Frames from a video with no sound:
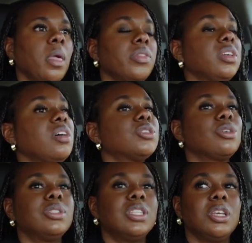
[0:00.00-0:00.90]
The devil's
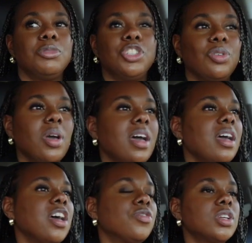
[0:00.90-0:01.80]
going to tempt you
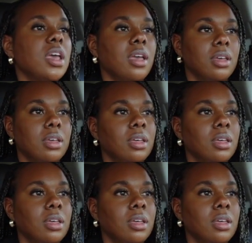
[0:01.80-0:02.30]
every day,